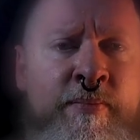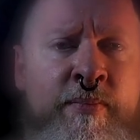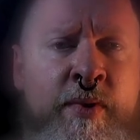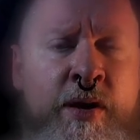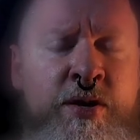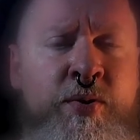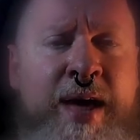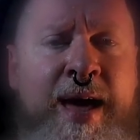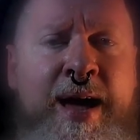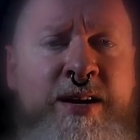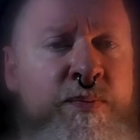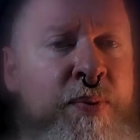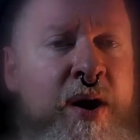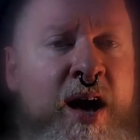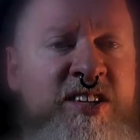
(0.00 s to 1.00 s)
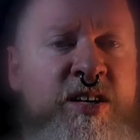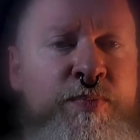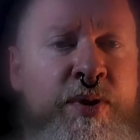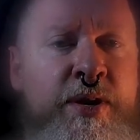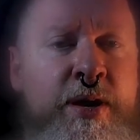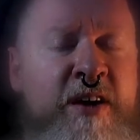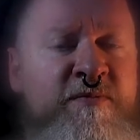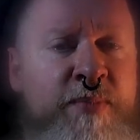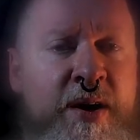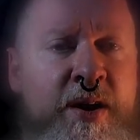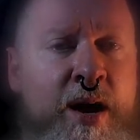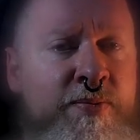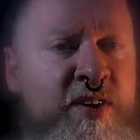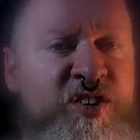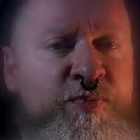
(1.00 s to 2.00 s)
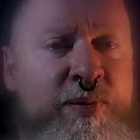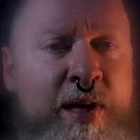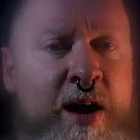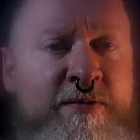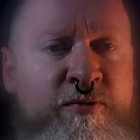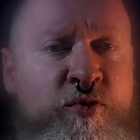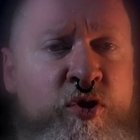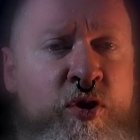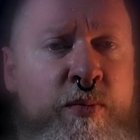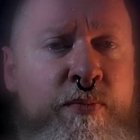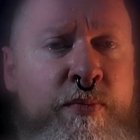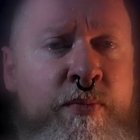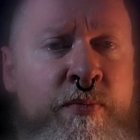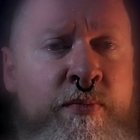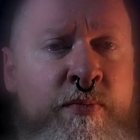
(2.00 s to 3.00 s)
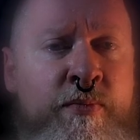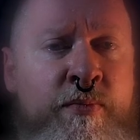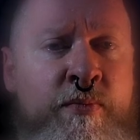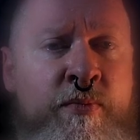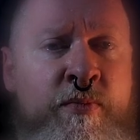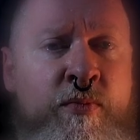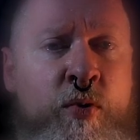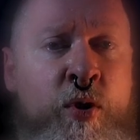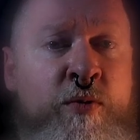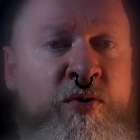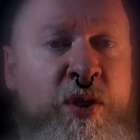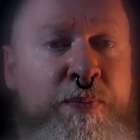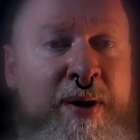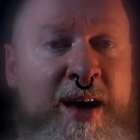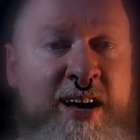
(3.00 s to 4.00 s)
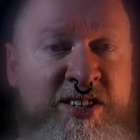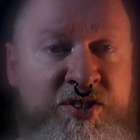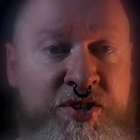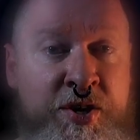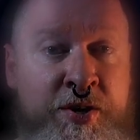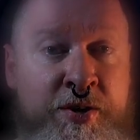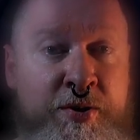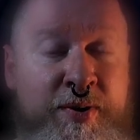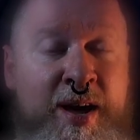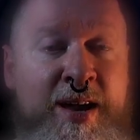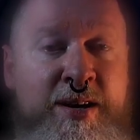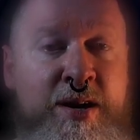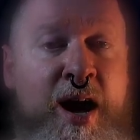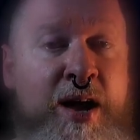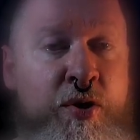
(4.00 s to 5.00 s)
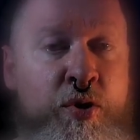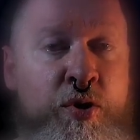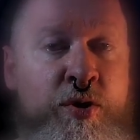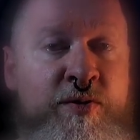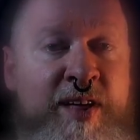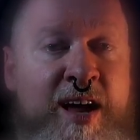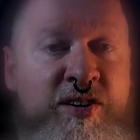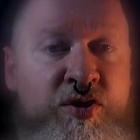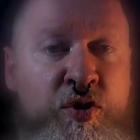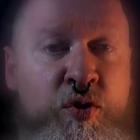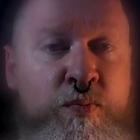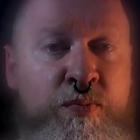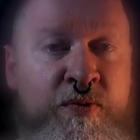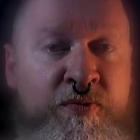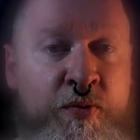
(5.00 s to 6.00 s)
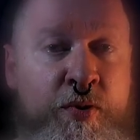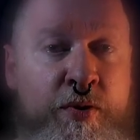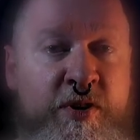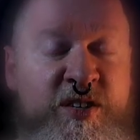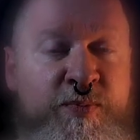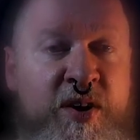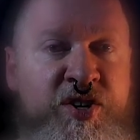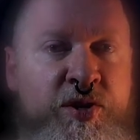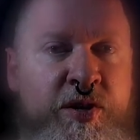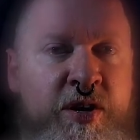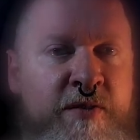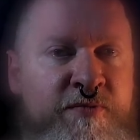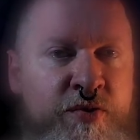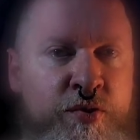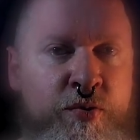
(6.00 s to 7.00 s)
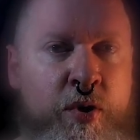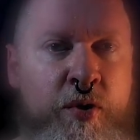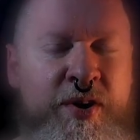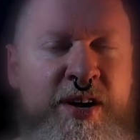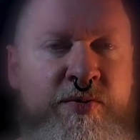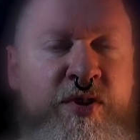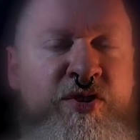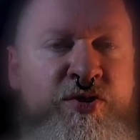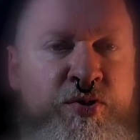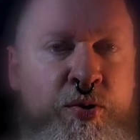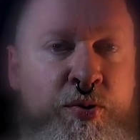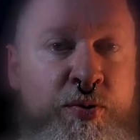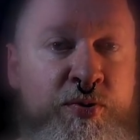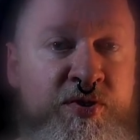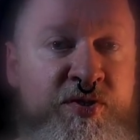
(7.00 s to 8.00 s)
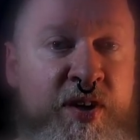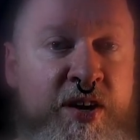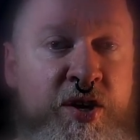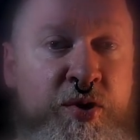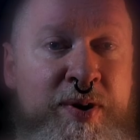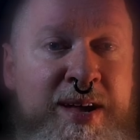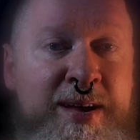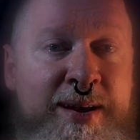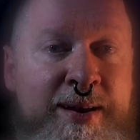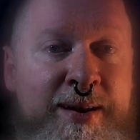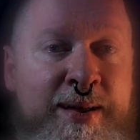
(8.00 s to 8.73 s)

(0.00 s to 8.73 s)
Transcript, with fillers: You can't possibly have been on this platform over the past year and not heard that term before, especially if you are in the circles that you're in.